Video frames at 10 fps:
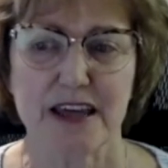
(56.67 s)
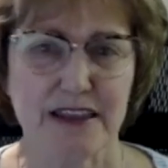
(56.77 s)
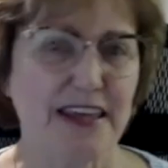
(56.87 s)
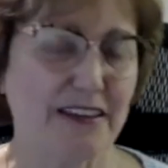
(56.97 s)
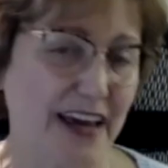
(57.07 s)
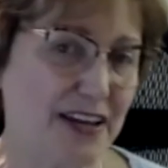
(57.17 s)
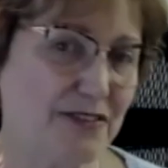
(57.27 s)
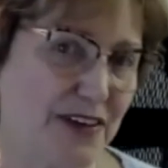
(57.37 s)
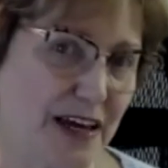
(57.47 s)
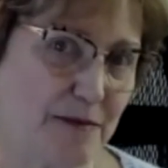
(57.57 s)
the Atlanta
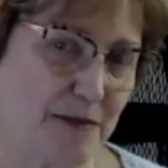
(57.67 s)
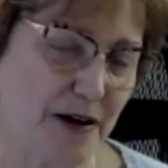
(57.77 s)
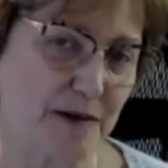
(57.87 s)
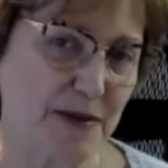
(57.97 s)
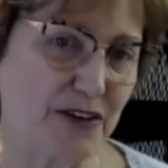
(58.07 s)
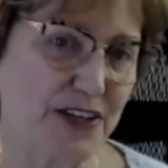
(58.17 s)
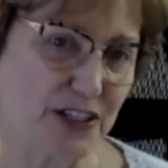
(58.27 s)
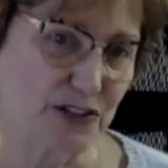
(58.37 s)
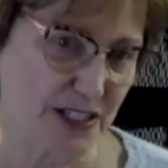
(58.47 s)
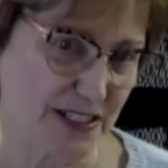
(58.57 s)
VA
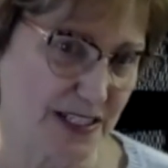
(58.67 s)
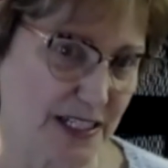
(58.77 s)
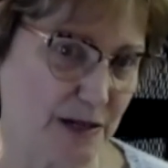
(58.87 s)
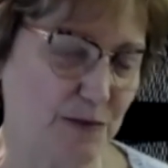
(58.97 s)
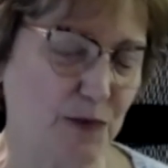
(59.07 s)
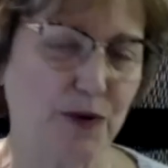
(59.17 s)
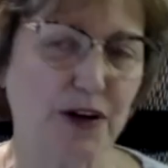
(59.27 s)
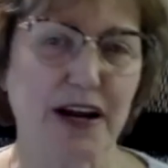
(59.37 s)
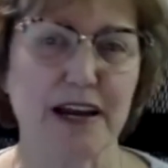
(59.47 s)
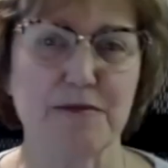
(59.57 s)
healthcare system where
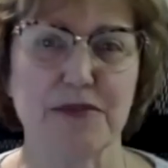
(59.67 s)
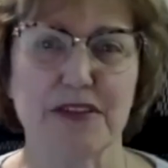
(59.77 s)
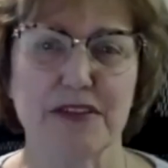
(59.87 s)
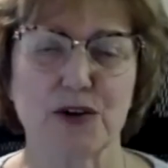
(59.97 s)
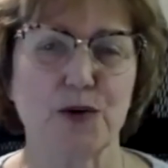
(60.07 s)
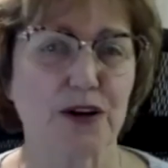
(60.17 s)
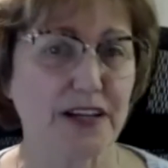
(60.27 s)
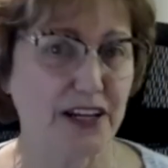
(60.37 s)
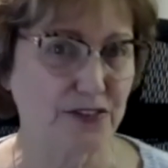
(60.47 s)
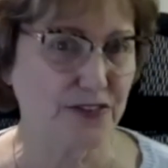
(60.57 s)
I'm the coordinator for